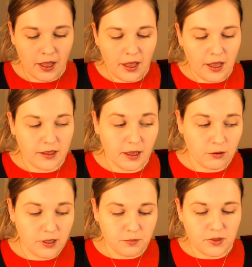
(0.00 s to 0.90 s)
And now
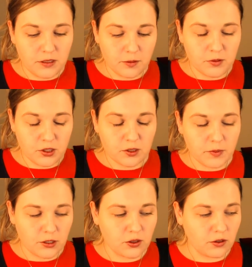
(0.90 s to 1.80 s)
let me just
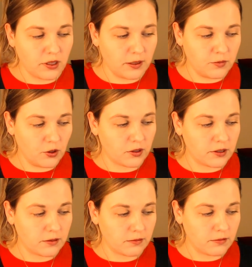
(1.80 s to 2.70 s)
make sure that I'm not
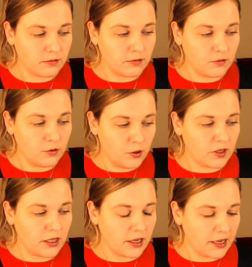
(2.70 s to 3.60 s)

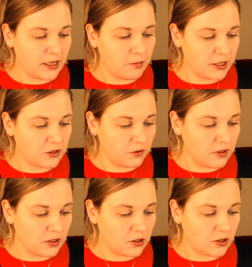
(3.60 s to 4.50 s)
losing any bit of
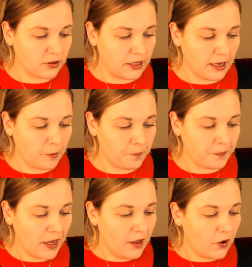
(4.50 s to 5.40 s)
this story now.
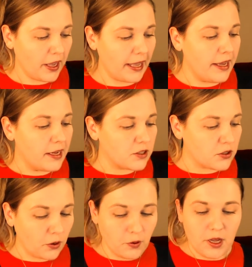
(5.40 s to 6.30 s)
Okay,
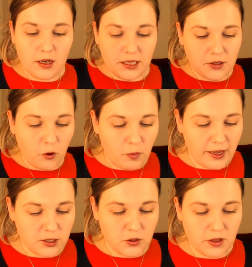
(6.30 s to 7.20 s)
so let's go
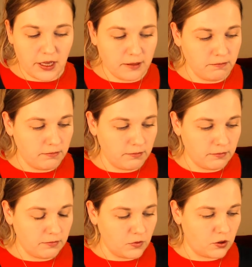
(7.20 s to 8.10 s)
back to the
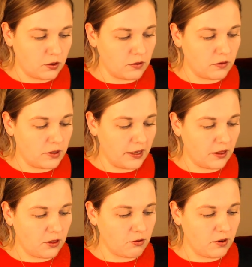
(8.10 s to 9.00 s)

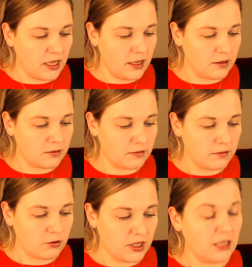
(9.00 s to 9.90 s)
3D,
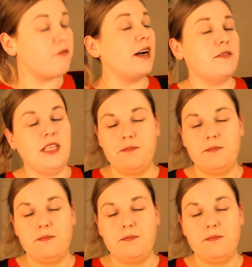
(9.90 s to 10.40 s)
5D.